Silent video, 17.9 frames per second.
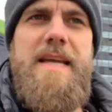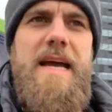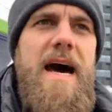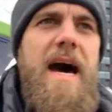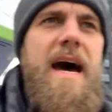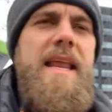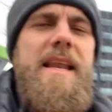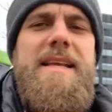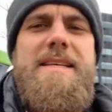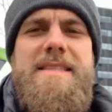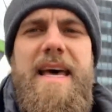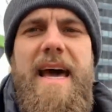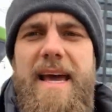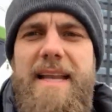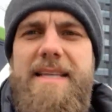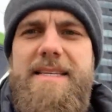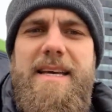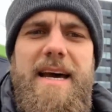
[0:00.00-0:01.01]
con is
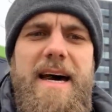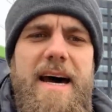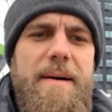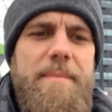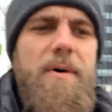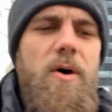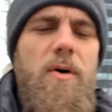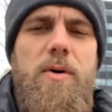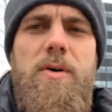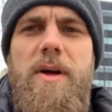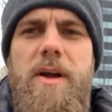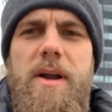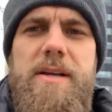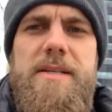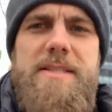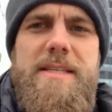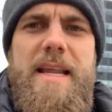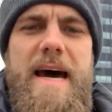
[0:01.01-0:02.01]
that Eau Claire
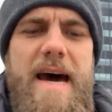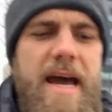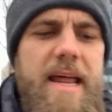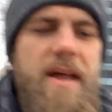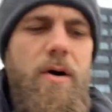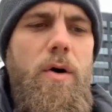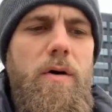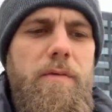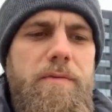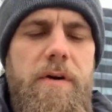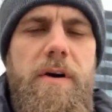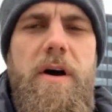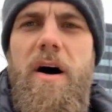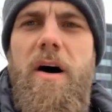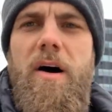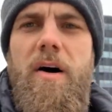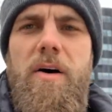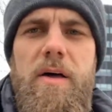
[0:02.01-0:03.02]
is not
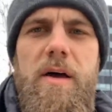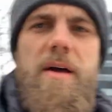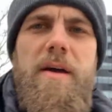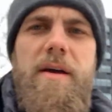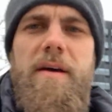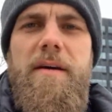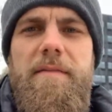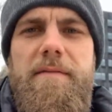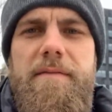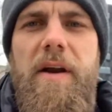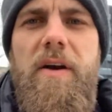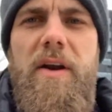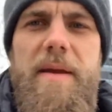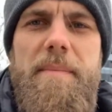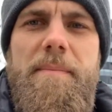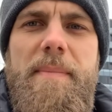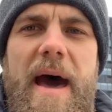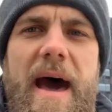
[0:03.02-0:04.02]
overall
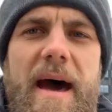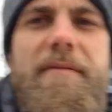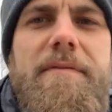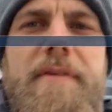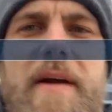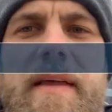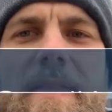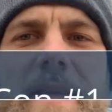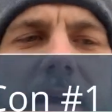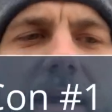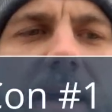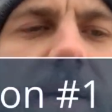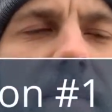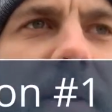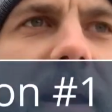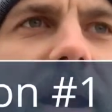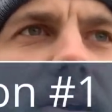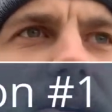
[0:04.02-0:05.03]
very pet friendly
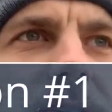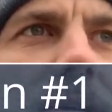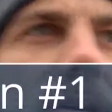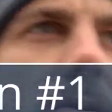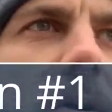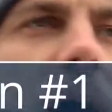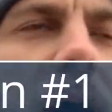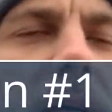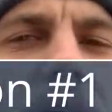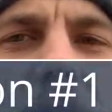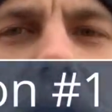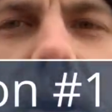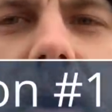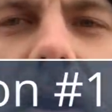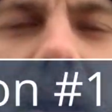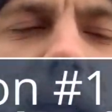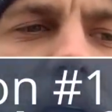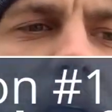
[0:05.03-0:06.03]
compared to
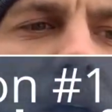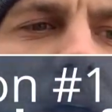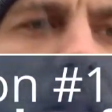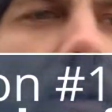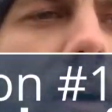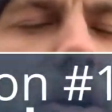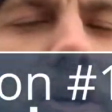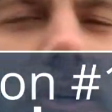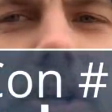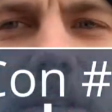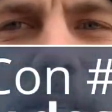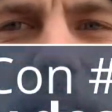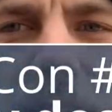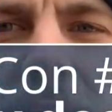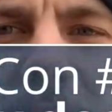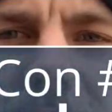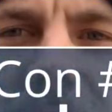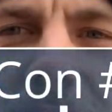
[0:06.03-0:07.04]
other larger
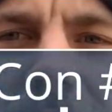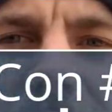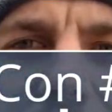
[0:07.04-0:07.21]
cities I've